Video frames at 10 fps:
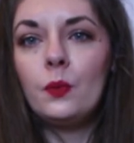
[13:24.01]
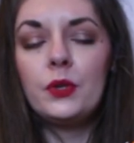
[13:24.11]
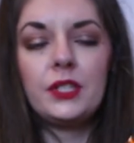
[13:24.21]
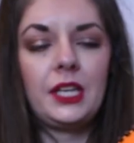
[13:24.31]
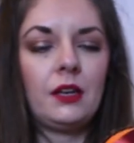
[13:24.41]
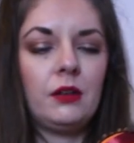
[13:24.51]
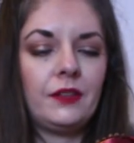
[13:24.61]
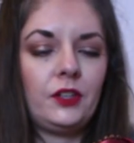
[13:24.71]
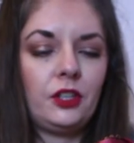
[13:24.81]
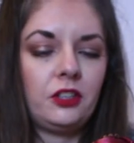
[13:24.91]
we'll see. I'll
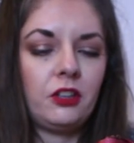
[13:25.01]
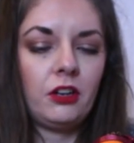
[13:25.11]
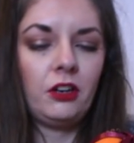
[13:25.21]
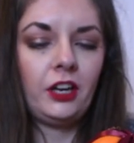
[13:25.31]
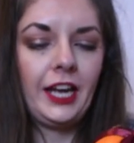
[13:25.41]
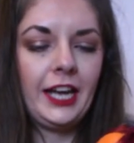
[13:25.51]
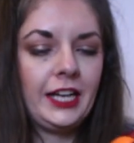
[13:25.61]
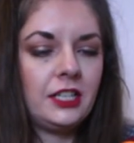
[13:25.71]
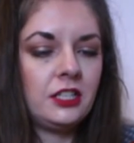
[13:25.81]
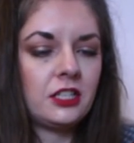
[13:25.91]
give it a good go.
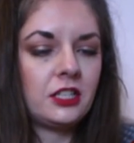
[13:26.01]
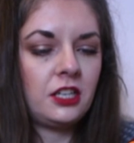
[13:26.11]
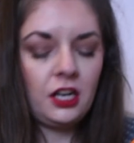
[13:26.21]
And